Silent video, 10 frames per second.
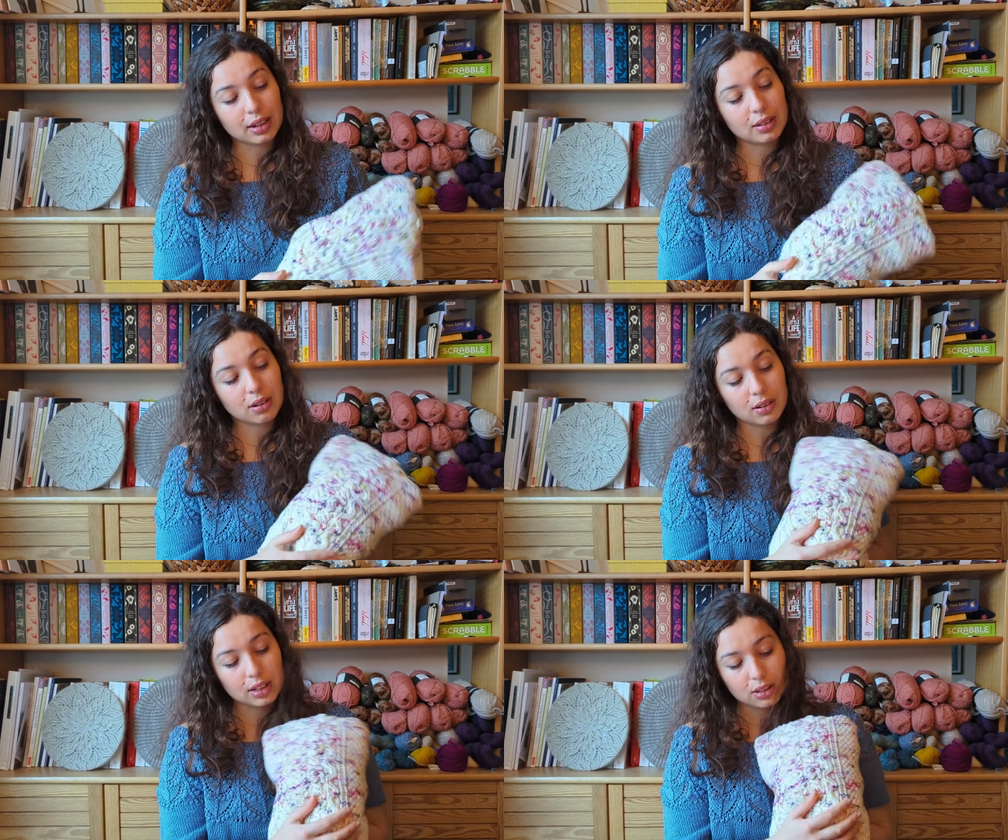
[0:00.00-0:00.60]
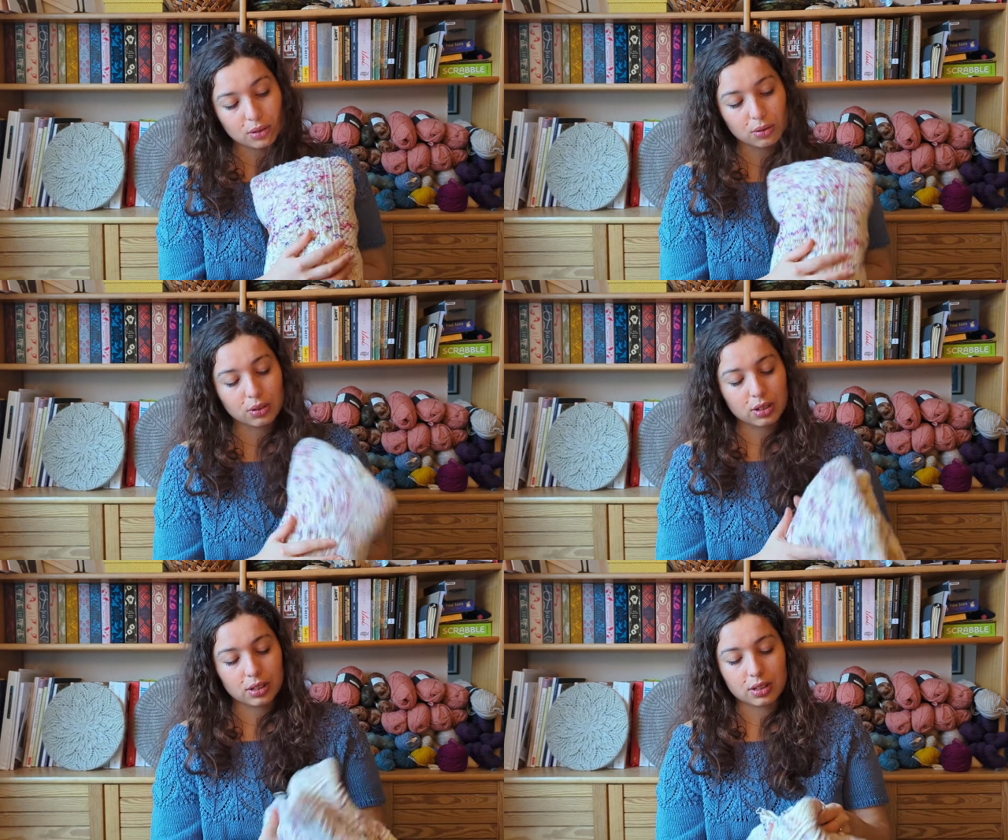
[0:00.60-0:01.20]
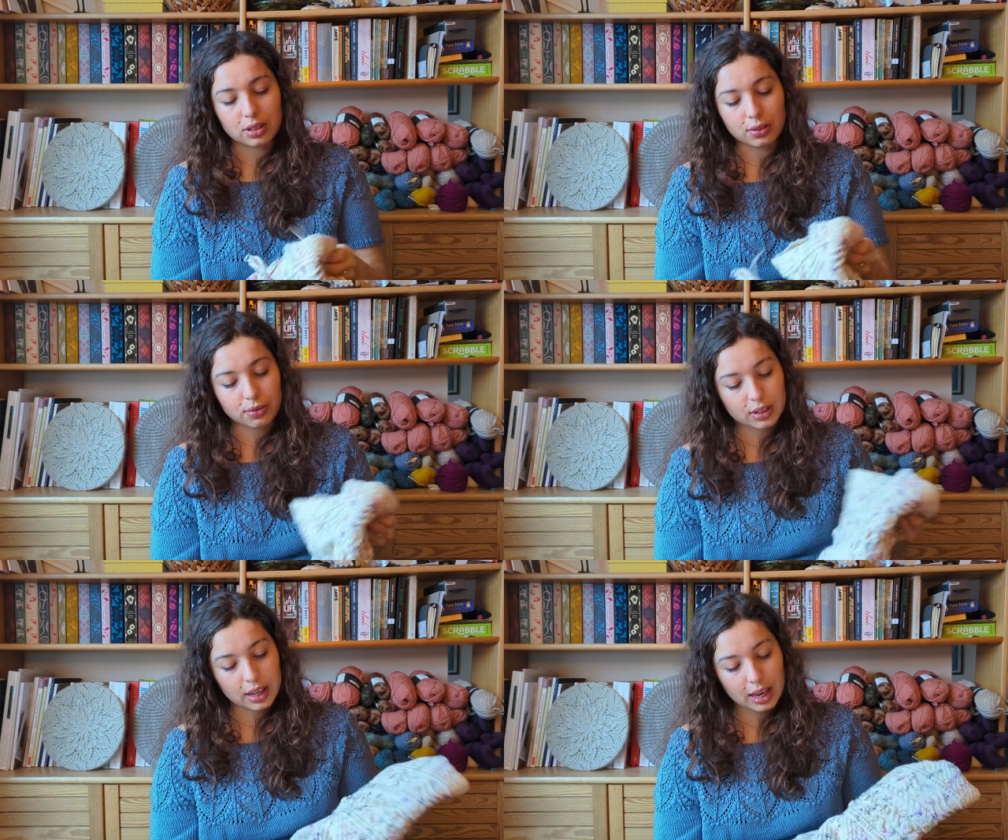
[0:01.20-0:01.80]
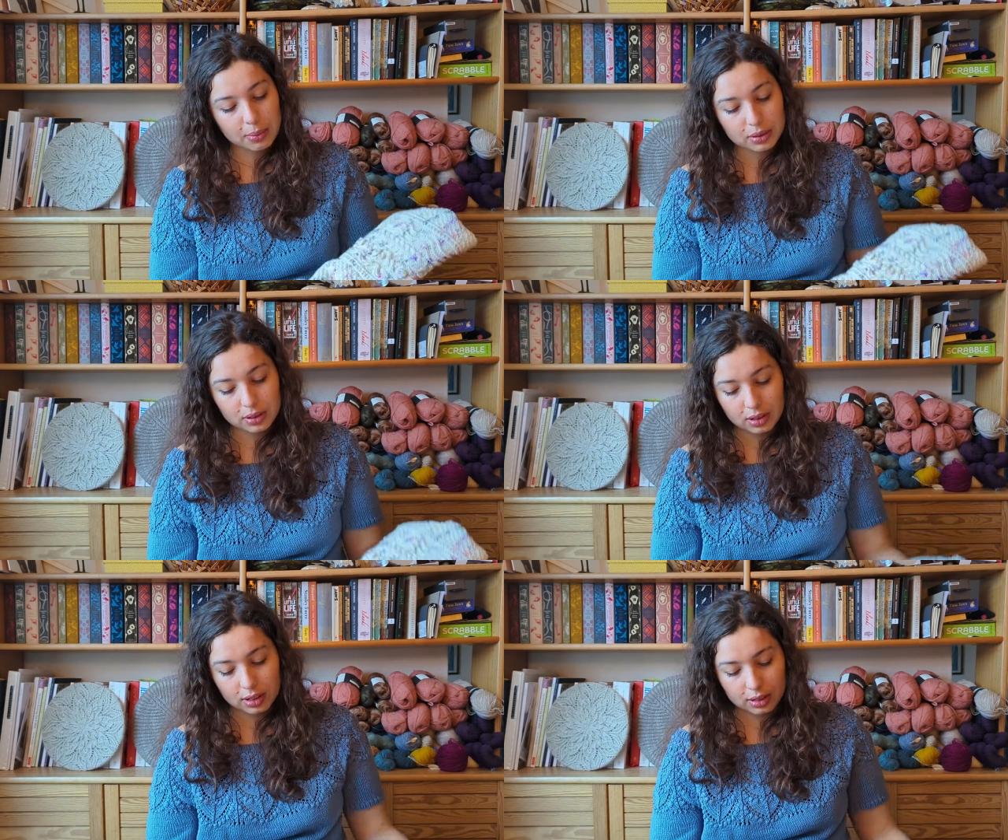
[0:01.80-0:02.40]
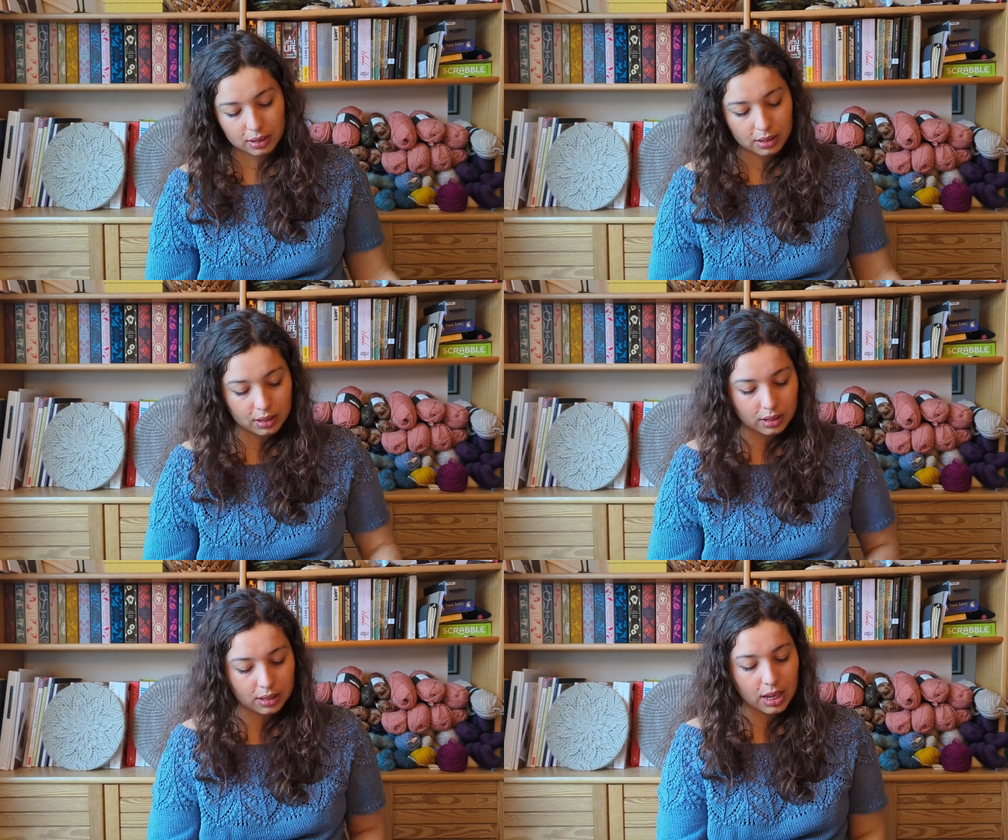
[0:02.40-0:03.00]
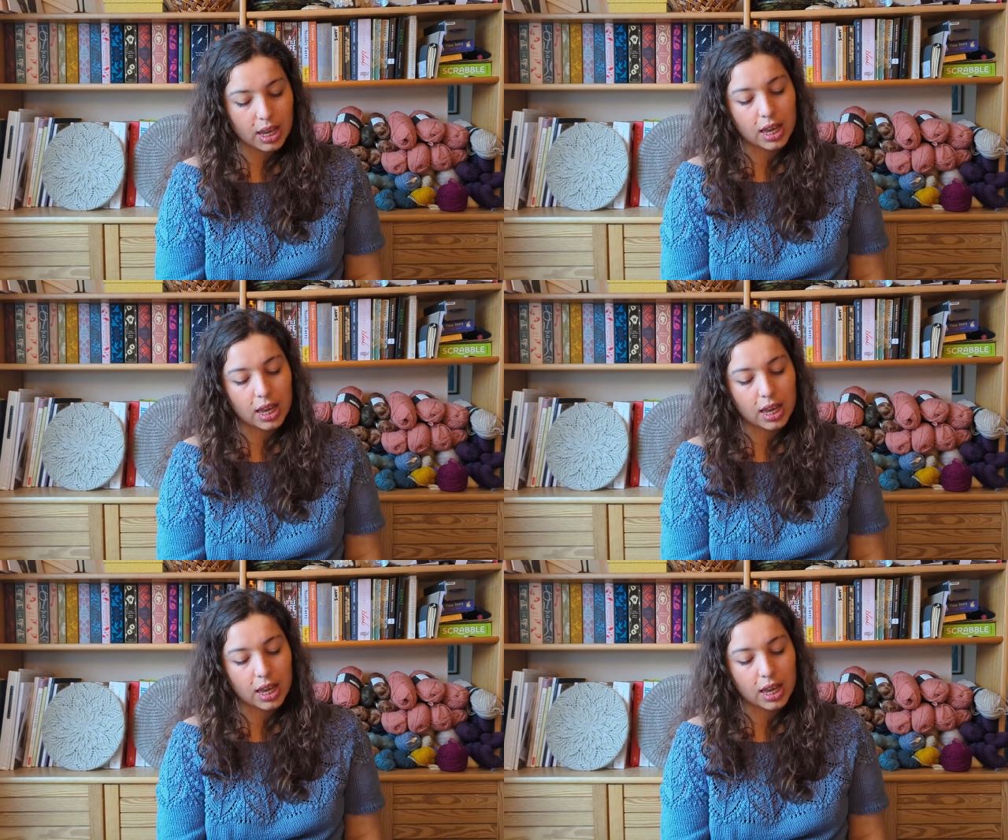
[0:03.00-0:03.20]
It's got these gorgeous different cables on it. It's